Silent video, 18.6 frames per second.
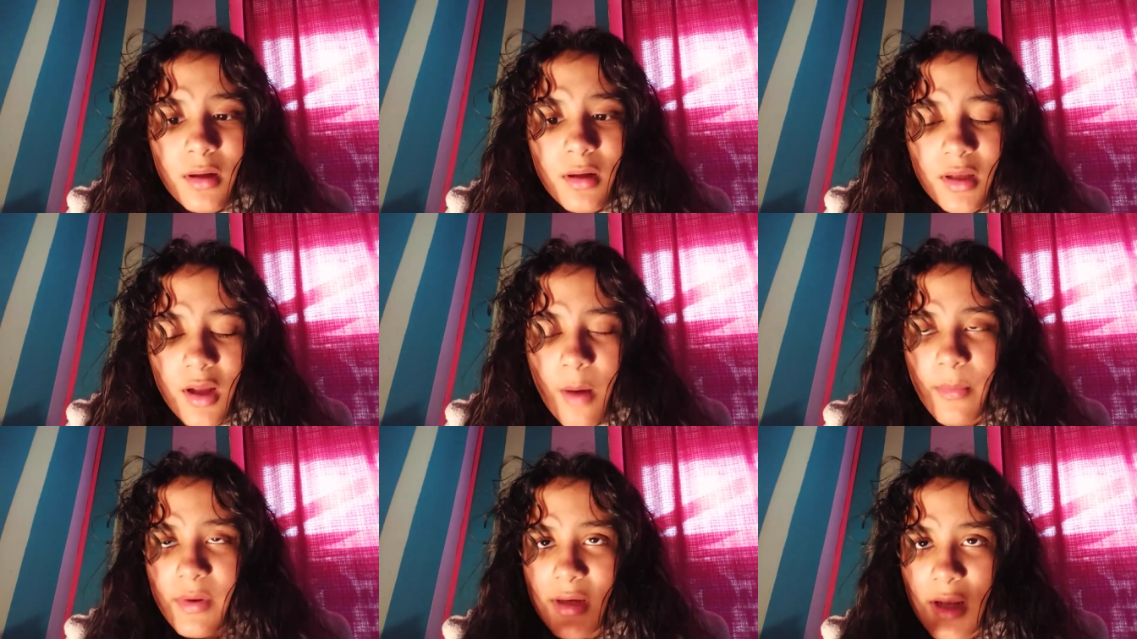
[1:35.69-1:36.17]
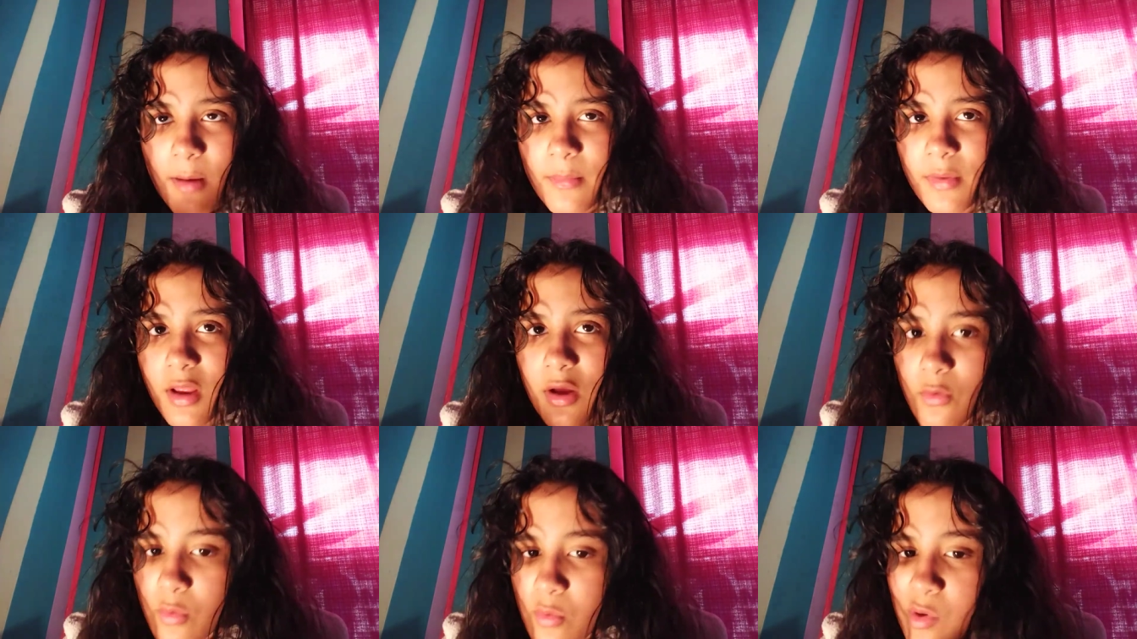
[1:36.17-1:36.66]
Comment down
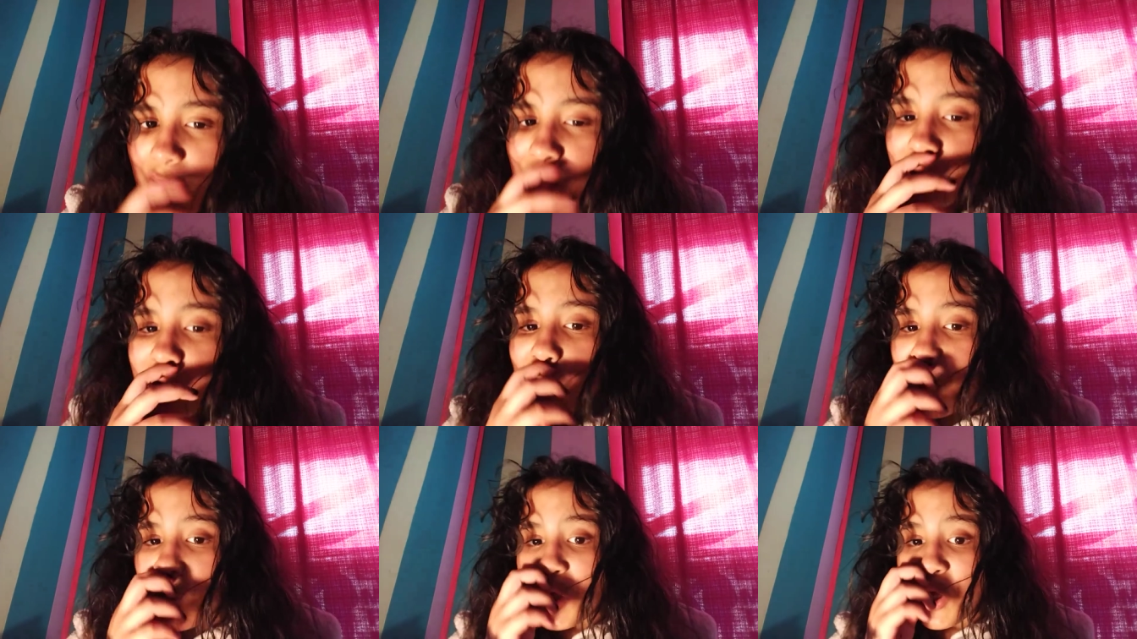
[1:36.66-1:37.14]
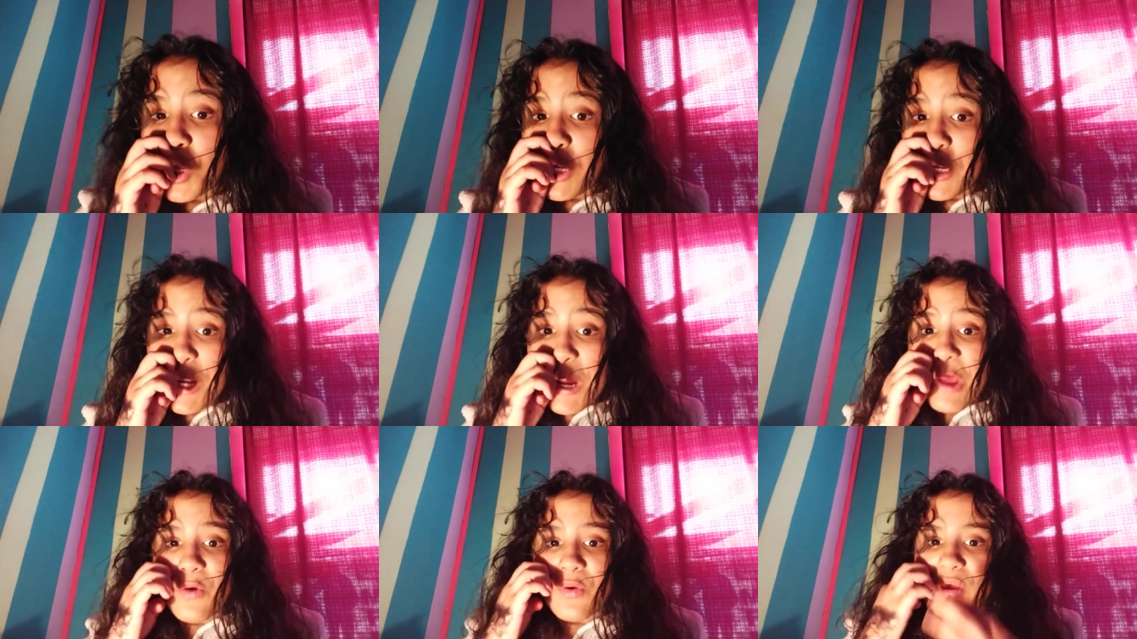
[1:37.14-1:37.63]
below. He's looking good
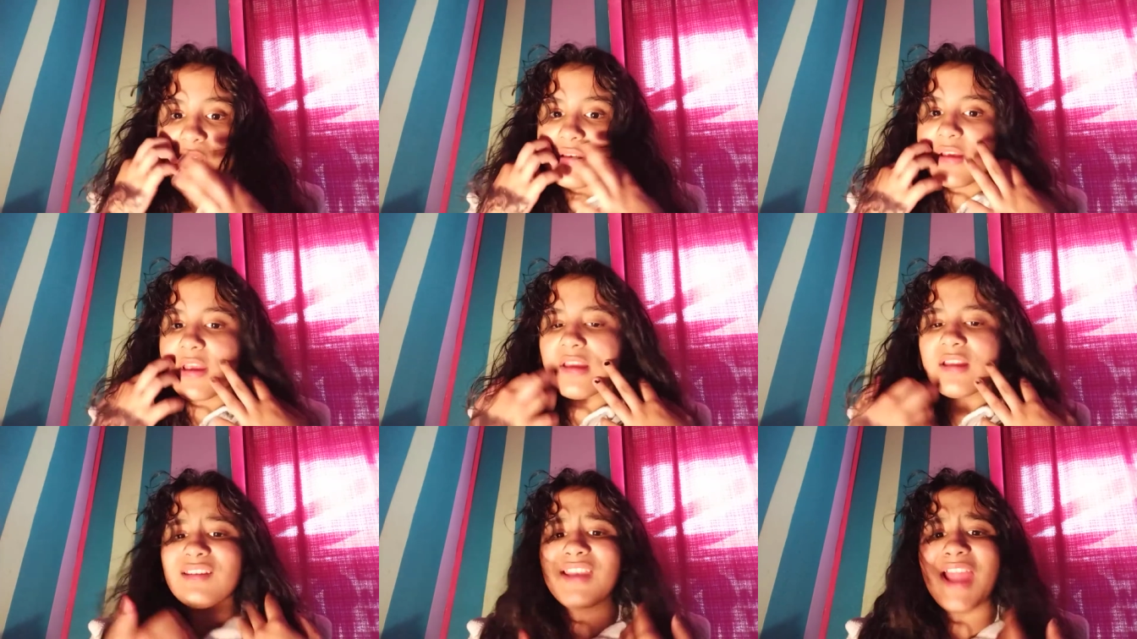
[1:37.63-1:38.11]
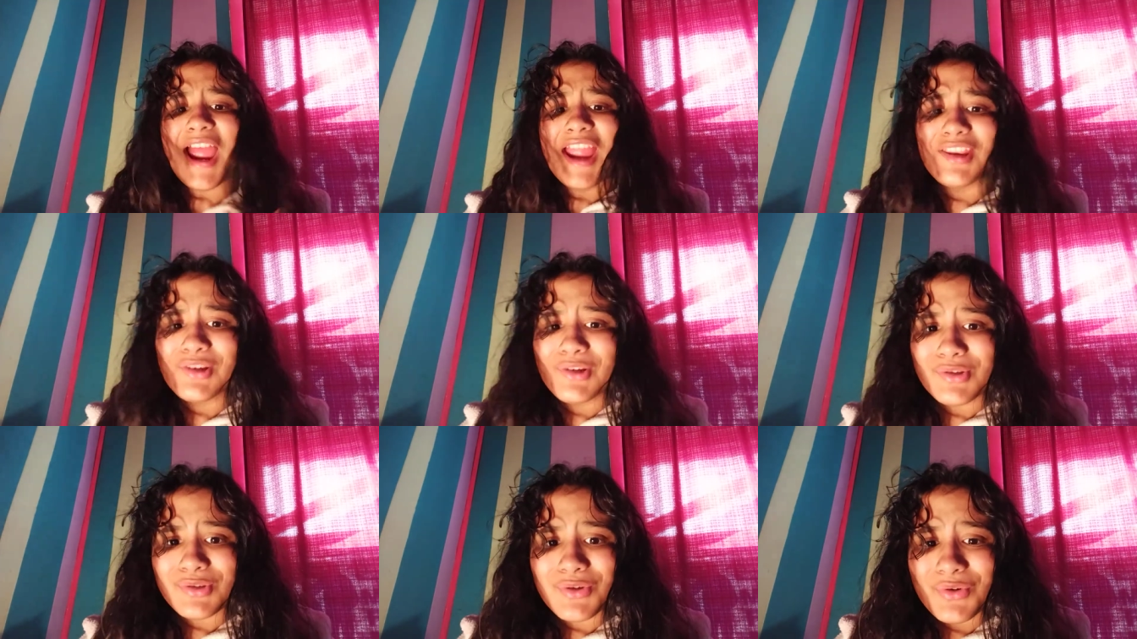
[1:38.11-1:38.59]
now. He's like nine
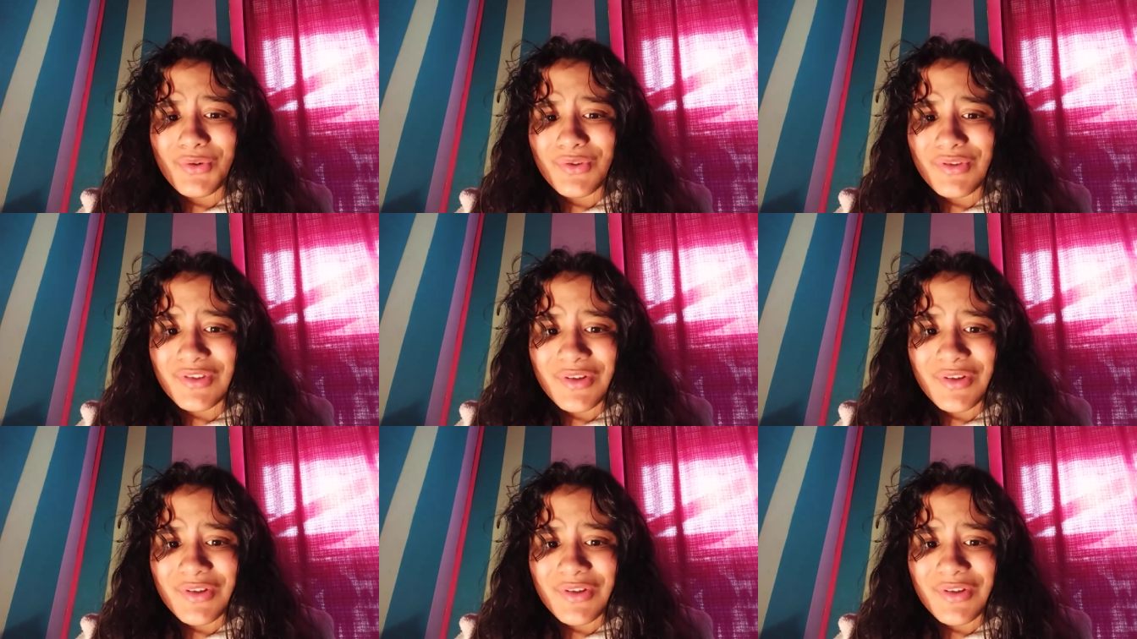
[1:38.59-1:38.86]
years old.